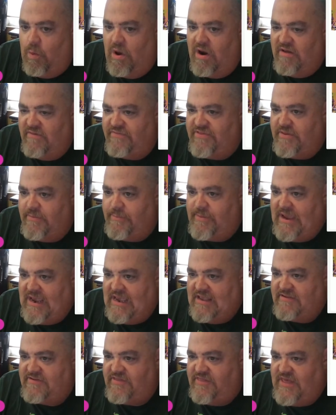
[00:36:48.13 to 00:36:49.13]
of the
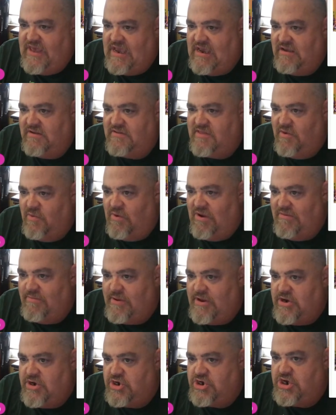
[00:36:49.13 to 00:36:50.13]
biggest things that we've
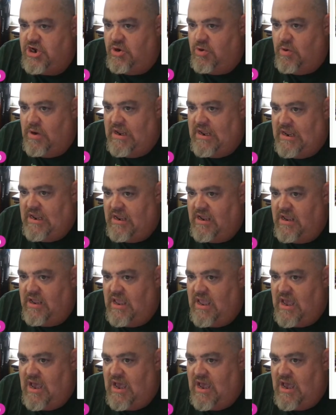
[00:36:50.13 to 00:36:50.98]
been doing